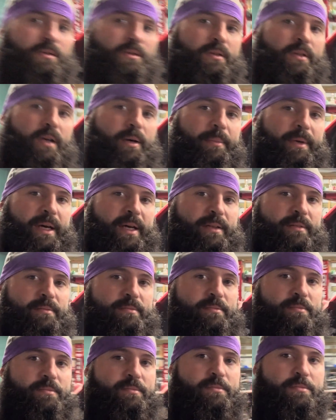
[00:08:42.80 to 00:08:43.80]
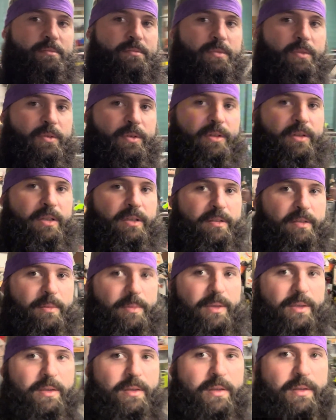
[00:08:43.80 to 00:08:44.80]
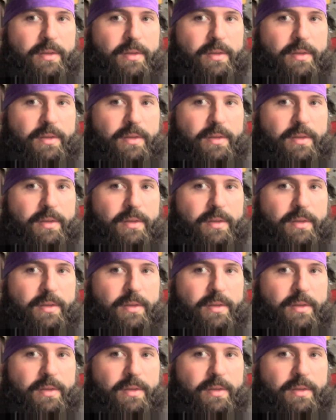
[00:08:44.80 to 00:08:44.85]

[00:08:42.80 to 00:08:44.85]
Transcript: Not bad. What do you think, Timmy?